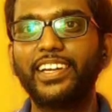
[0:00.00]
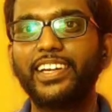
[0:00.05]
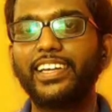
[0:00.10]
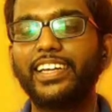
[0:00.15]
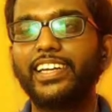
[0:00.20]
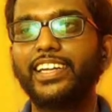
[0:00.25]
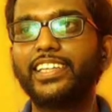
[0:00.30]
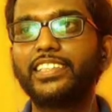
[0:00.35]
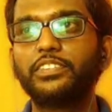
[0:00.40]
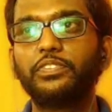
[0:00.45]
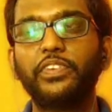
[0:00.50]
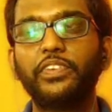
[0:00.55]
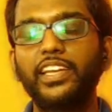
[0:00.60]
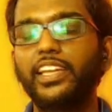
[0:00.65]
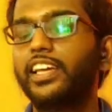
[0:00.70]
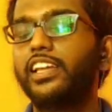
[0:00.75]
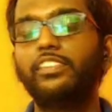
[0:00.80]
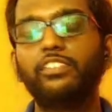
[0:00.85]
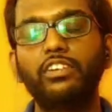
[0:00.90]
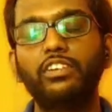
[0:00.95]
and it is
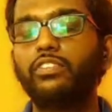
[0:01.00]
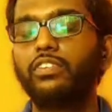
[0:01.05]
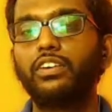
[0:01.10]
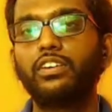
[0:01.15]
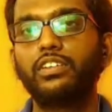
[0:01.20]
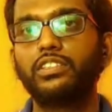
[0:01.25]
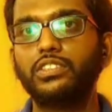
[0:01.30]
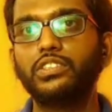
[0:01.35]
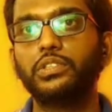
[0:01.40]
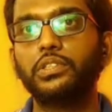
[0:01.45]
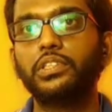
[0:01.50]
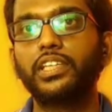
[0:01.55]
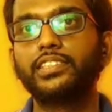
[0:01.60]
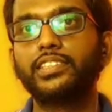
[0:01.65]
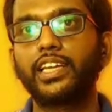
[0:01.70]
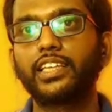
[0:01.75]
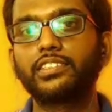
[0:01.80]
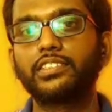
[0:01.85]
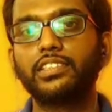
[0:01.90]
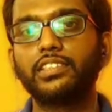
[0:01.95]
very helpful for
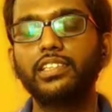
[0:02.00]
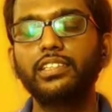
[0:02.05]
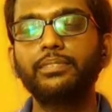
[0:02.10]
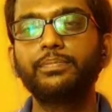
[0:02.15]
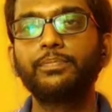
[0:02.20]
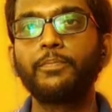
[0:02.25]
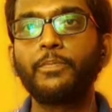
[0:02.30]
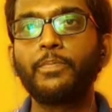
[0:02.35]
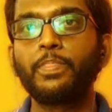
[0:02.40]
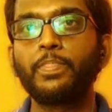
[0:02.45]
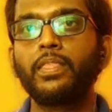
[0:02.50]
juniors actually.